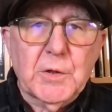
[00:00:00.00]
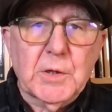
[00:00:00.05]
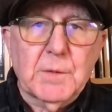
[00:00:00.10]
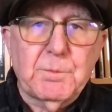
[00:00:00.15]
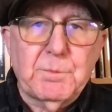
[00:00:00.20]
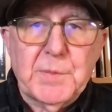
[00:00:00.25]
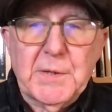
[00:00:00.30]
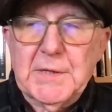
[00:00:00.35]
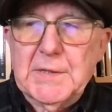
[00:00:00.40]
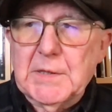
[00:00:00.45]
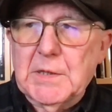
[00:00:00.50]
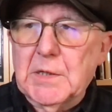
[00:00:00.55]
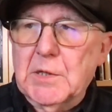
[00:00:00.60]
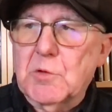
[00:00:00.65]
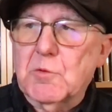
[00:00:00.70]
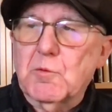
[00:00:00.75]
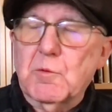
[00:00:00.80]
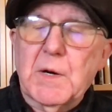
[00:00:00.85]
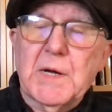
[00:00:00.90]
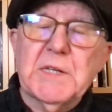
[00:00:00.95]
the bigger,
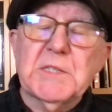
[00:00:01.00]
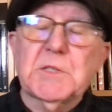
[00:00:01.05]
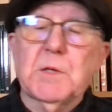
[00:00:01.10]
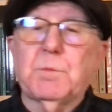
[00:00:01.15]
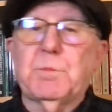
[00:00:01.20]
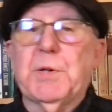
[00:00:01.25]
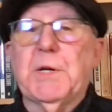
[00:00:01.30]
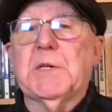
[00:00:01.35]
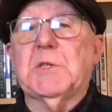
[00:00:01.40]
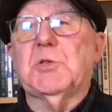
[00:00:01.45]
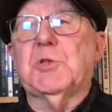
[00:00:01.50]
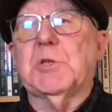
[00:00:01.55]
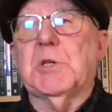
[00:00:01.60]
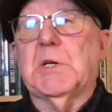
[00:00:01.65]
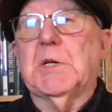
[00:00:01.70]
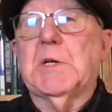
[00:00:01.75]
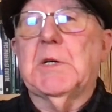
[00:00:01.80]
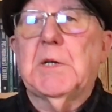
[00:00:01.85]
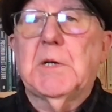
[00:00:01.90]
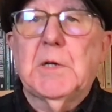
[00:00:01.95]
greater
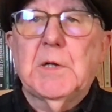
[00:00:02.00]
picture